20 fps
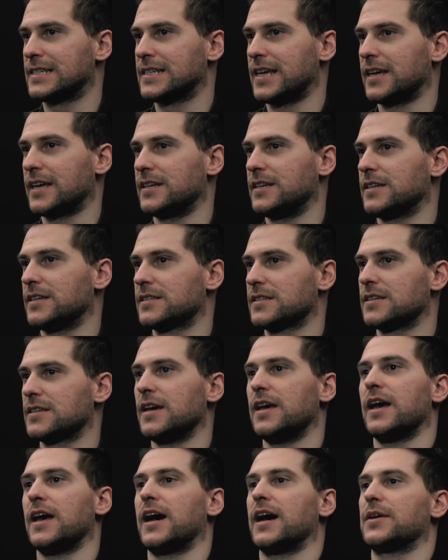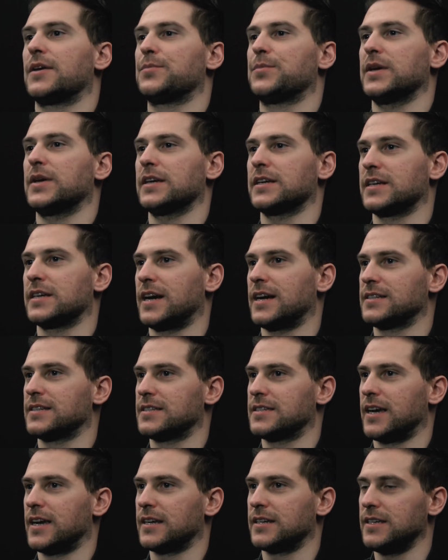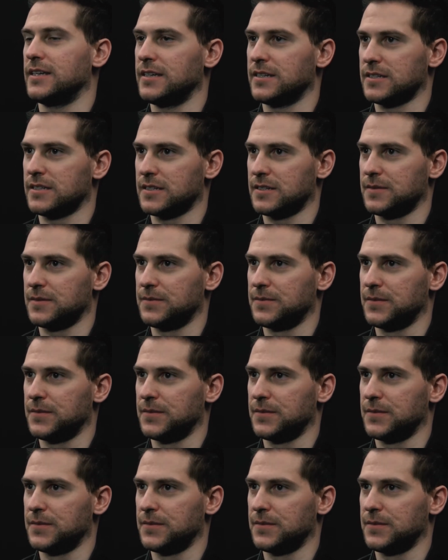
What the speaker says: techniques and pick and hand techniques.